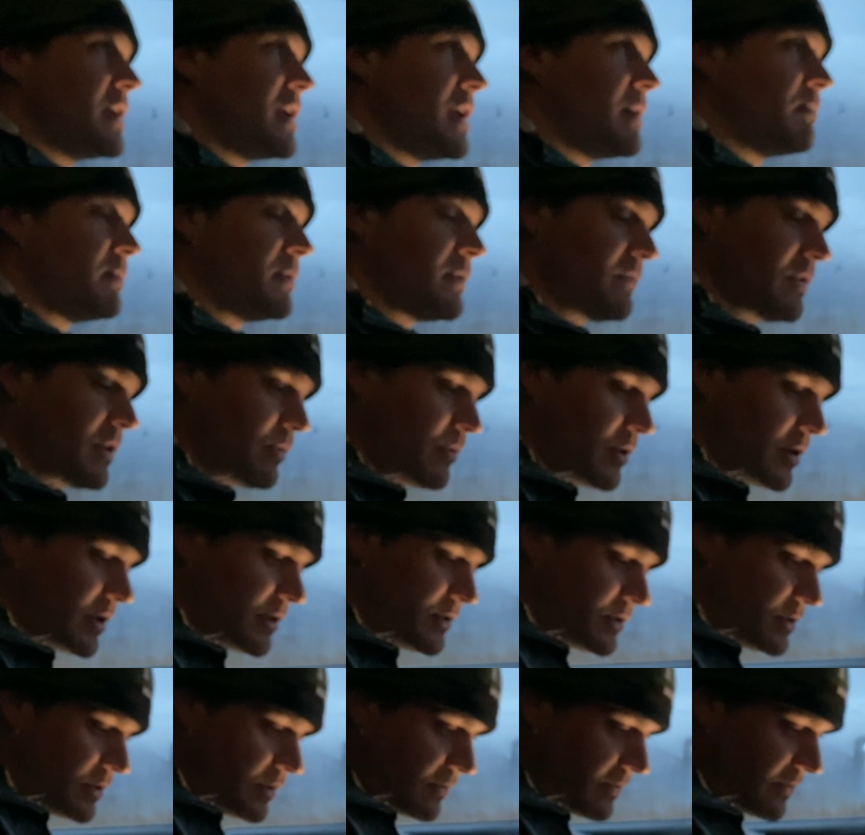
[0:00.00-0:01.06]
can't believe they
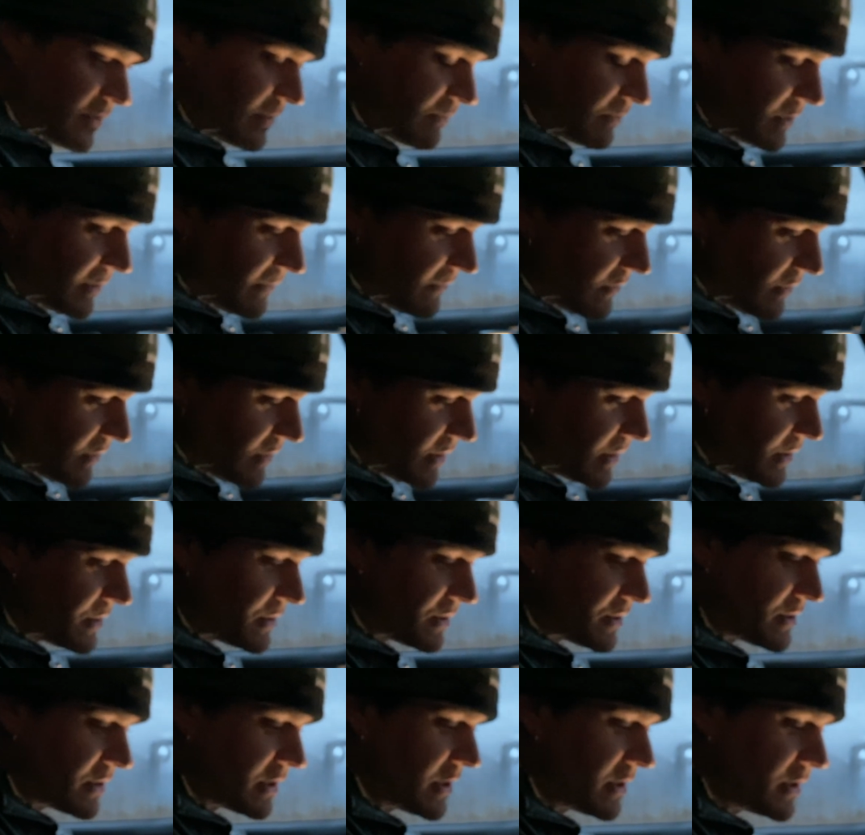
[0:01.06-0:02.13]
wanted 250 for
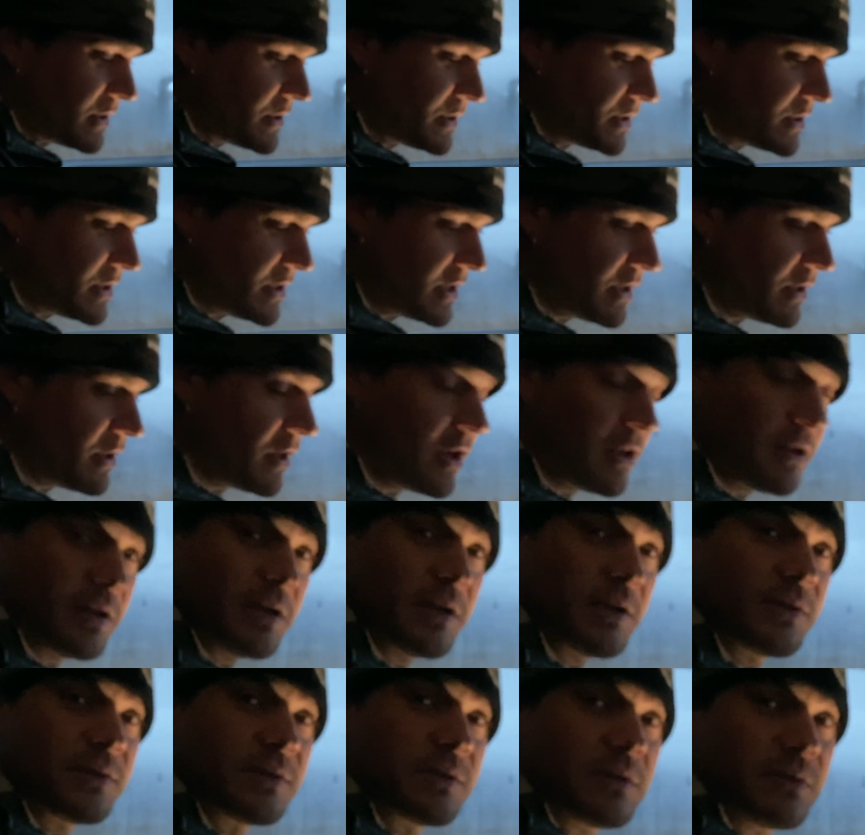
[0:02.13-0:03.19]
this. I just did all
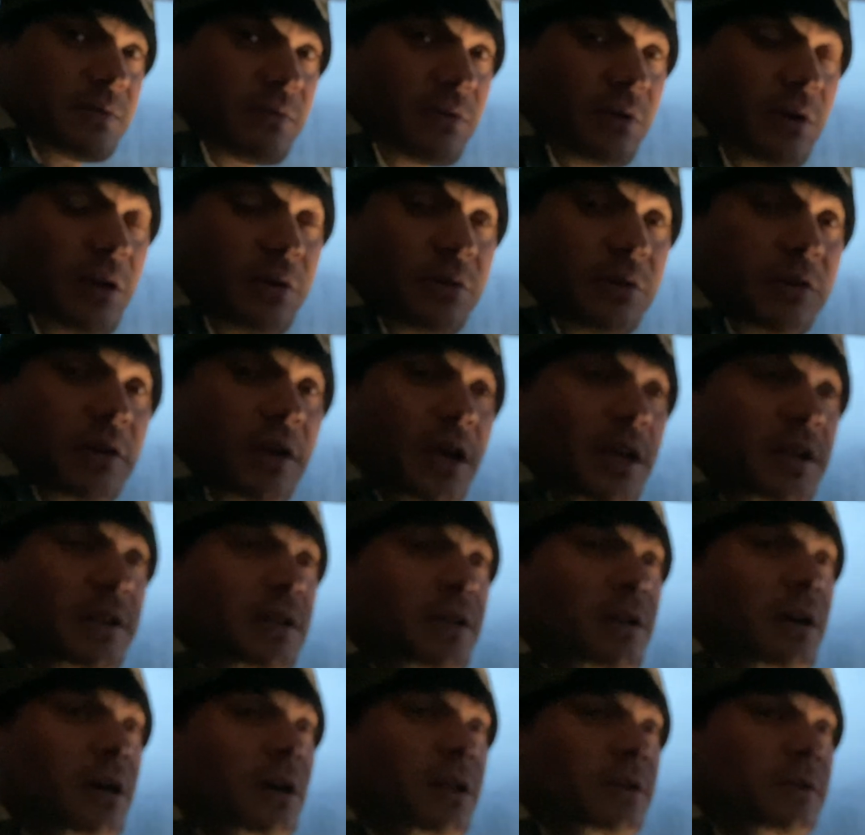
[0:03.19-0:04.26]
this for under
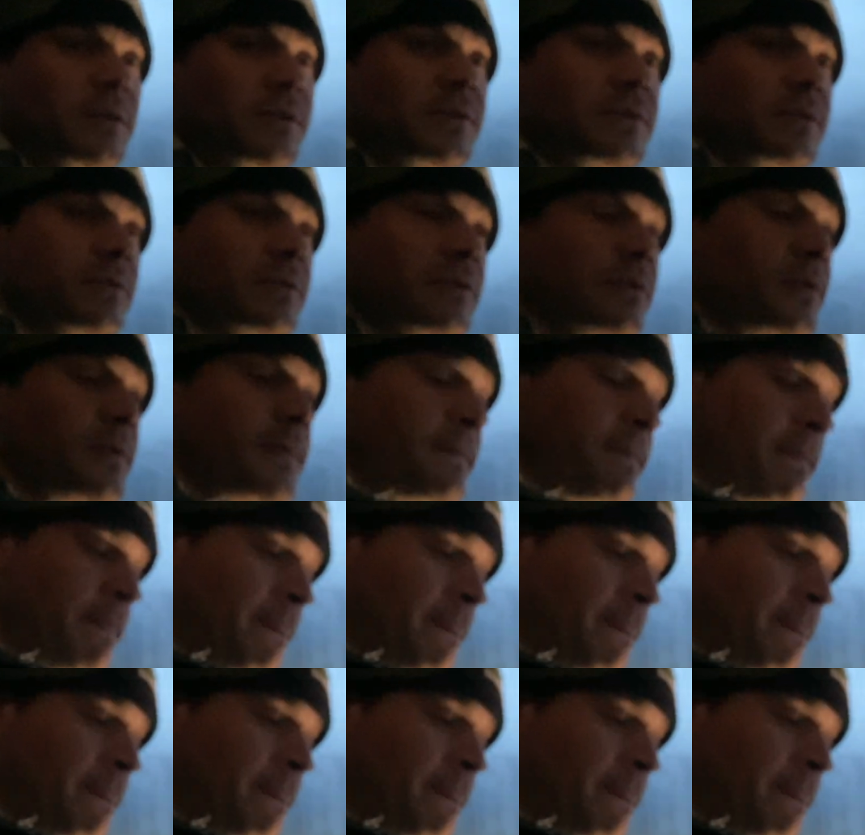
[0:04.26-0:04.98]
$90, so